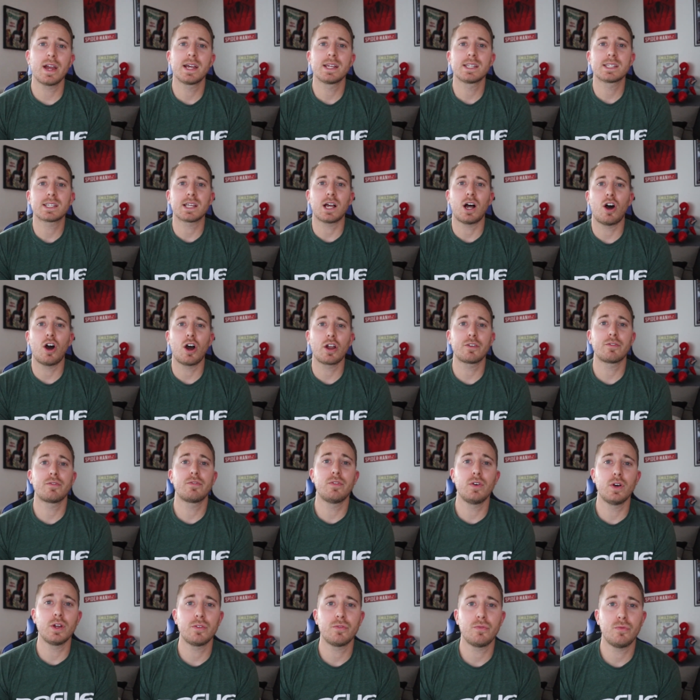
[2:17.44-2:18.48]
as
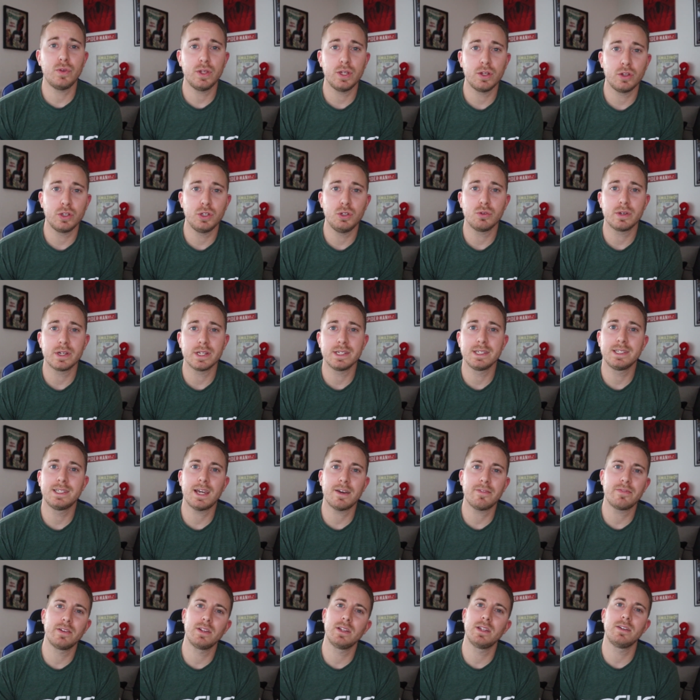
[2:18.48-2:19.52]
on-foot feel, you can
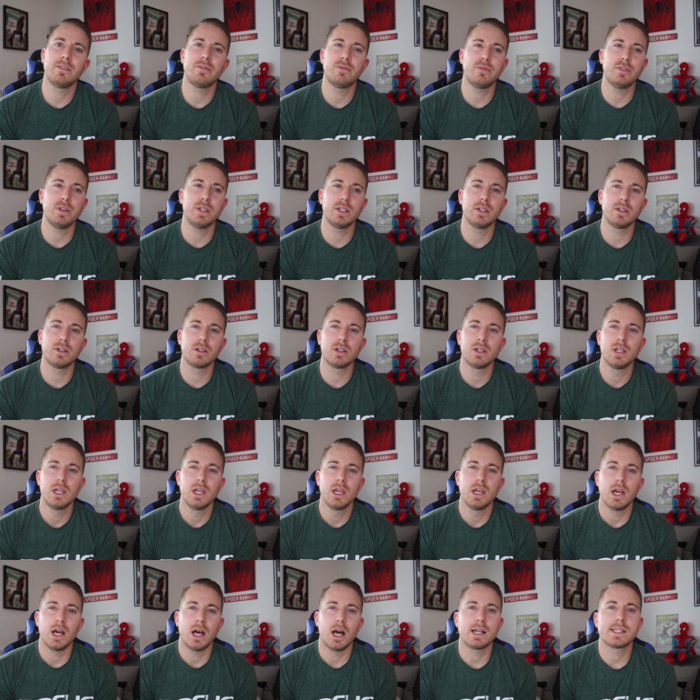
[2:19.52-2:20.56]
definitely feel
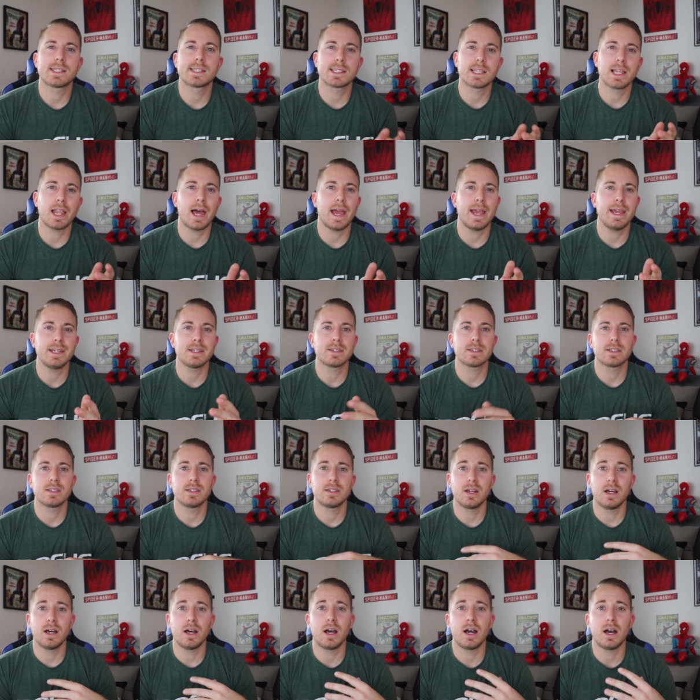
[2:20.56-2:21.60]
a slight
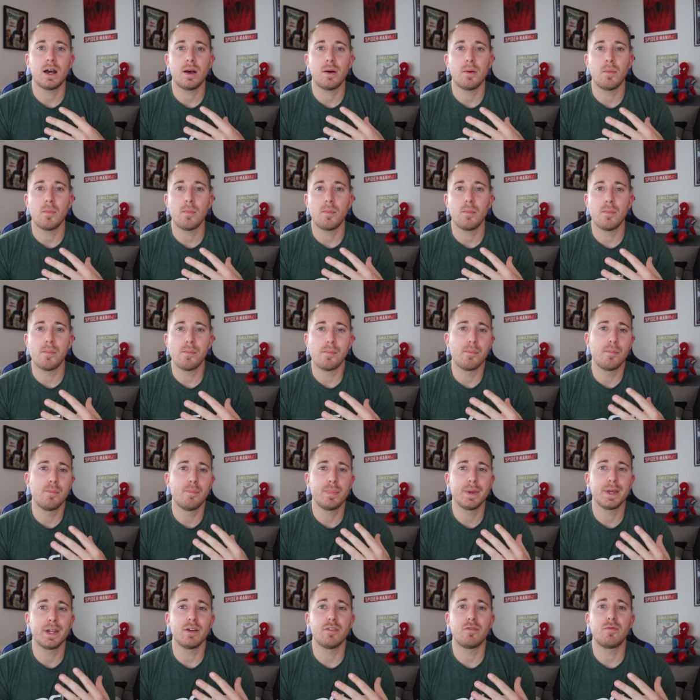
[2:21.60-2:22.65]

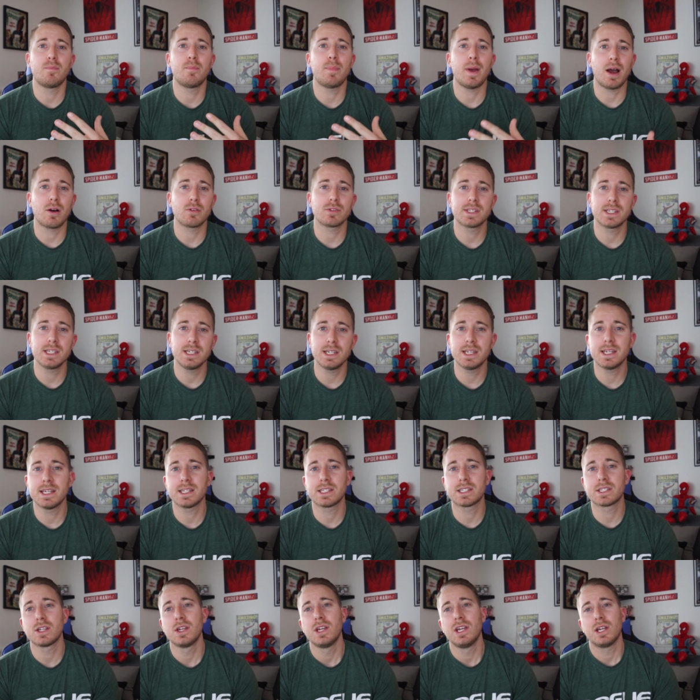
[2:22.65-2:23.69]
bit of
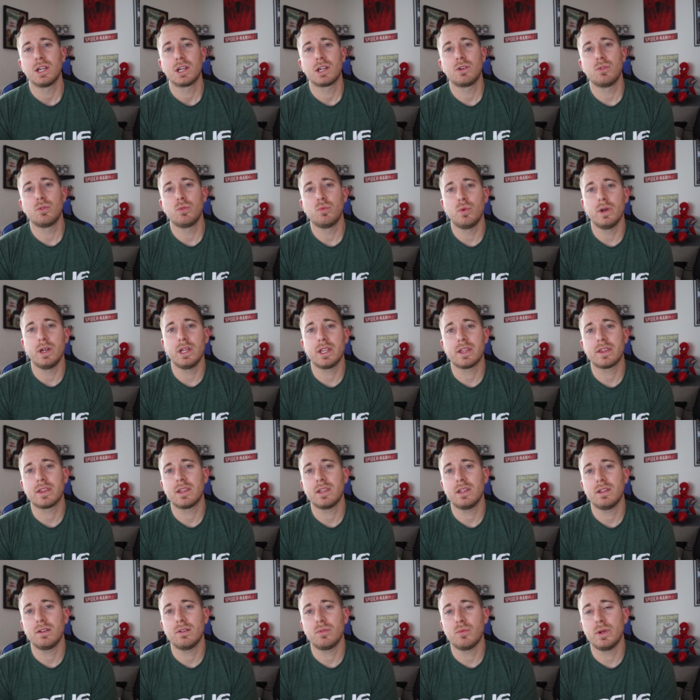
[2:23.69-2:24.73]
bounciness
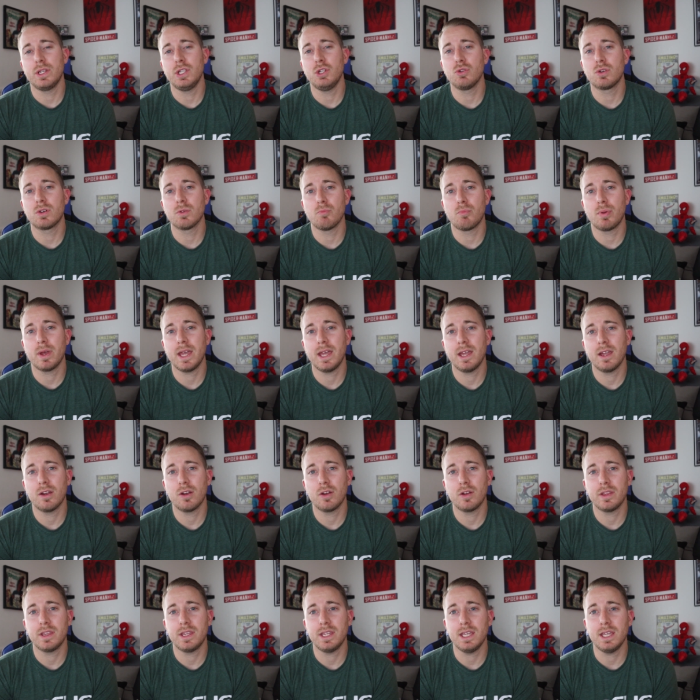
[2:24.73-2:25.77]
when you
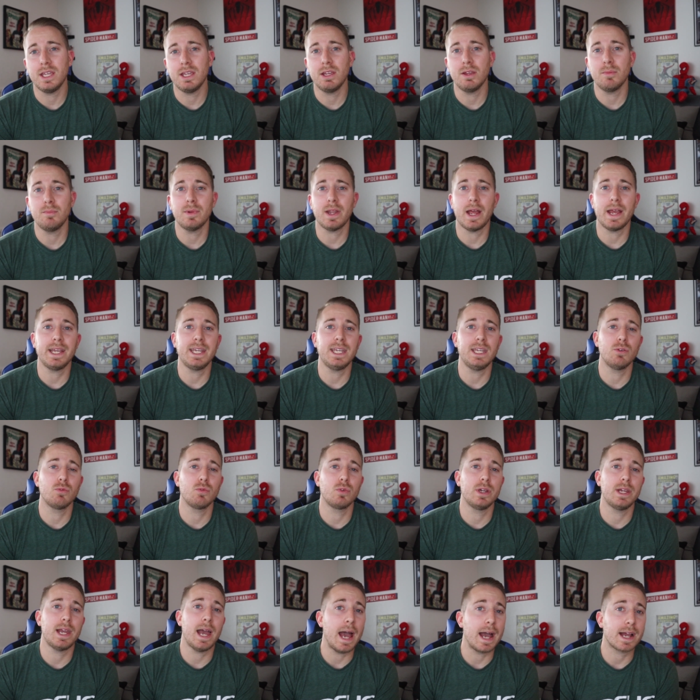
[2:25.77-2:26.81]
compare the Nike
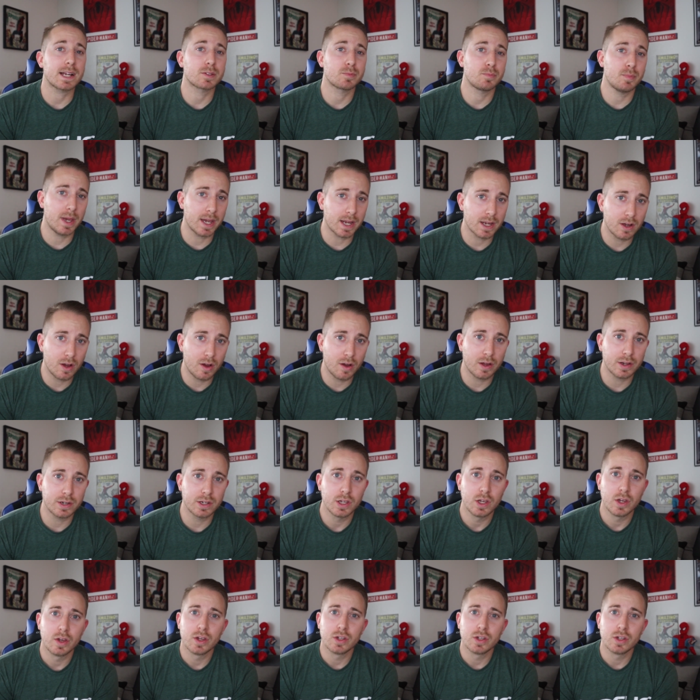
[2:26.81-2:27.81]
React Metcon